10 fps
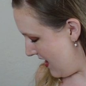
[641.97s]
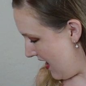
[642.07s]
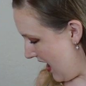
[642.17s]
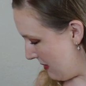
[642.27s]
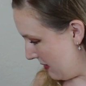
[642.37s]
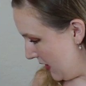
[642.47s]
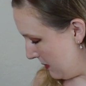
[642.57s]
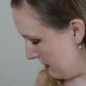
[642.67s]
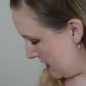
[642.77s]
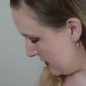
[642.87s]
Uh, how about we
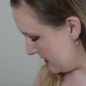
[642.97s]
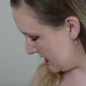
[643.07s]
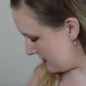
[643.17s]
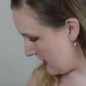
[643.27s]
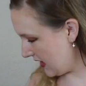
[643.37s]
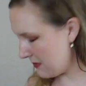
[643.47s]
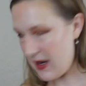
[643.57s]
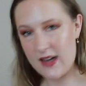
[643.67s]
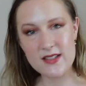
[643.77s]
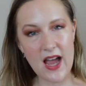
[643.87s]
open Medusa's Makeup next?